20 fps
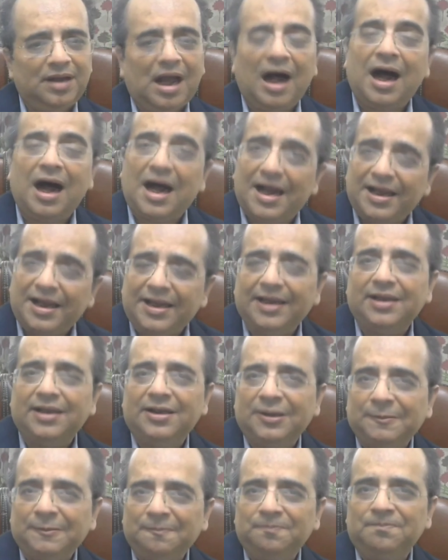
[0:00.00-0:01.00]
I
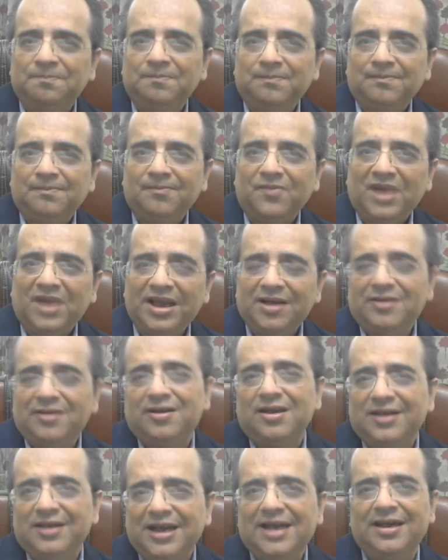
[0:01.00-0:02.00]

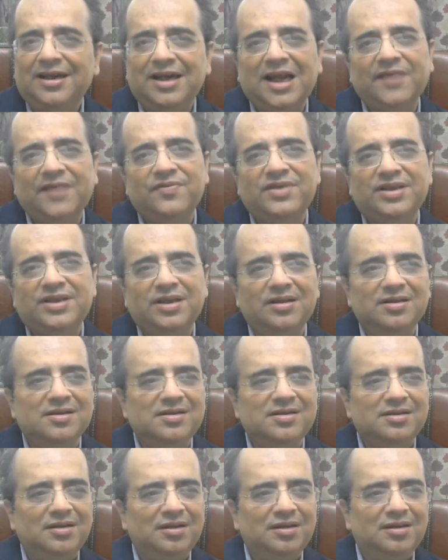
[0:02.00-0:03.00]
inculcate life
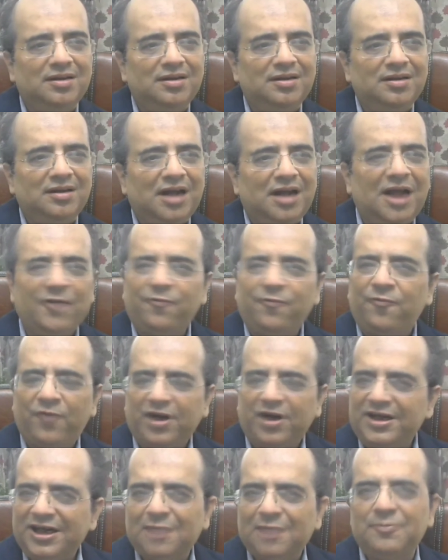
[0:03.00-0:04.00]
skills. I
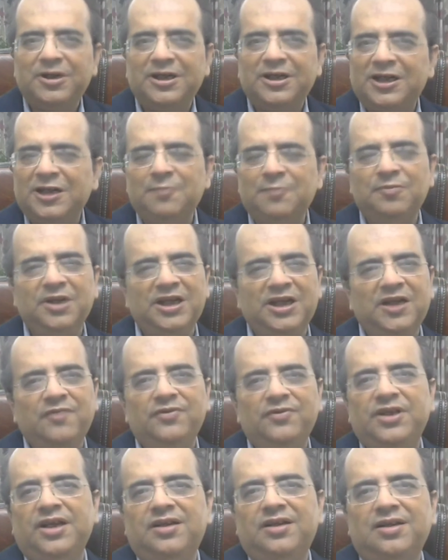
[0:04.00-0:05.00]
fundamentally
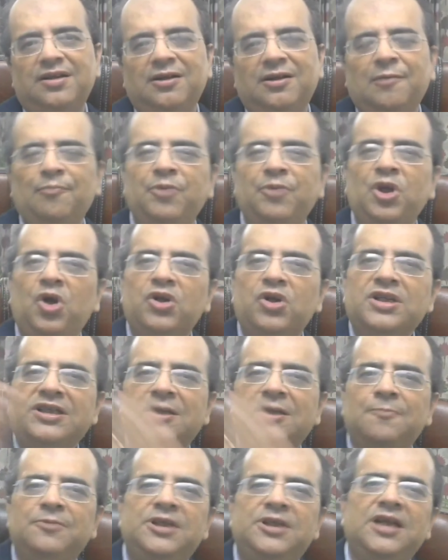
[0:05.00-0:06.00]
believe that beyond
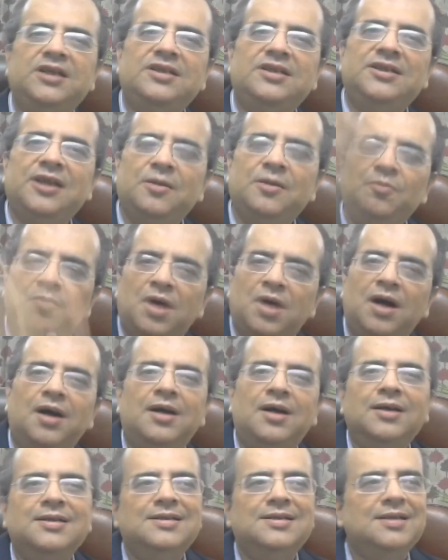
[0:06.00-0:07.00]
subjects and
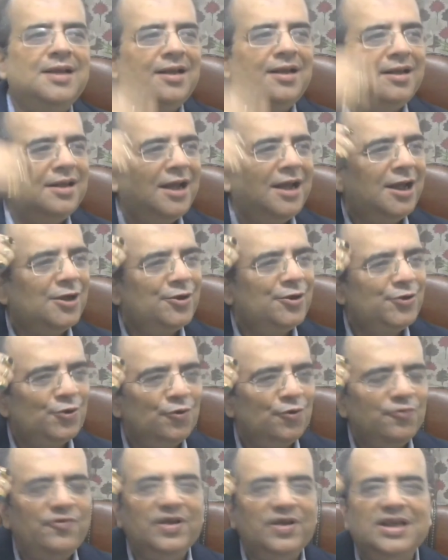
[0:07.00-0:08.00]
marks and
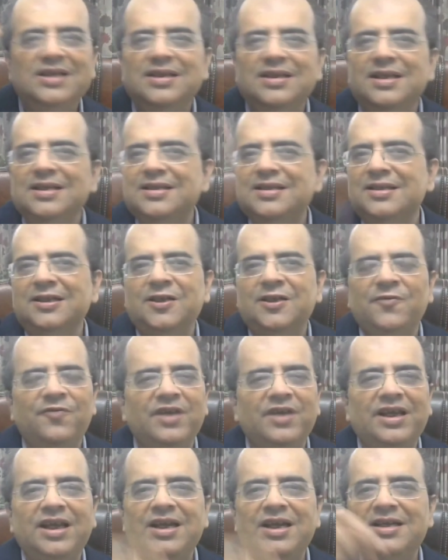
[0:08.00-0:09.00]
trophies and
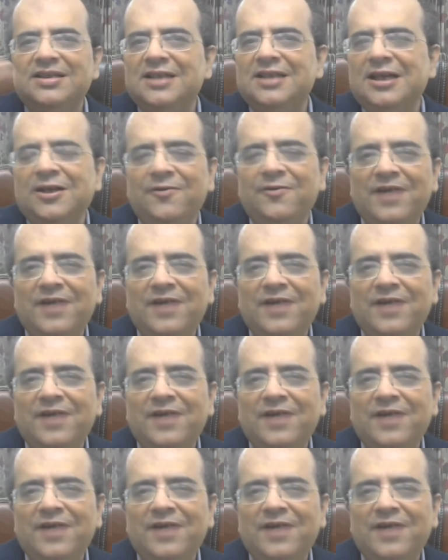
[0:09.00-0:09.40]
certificates and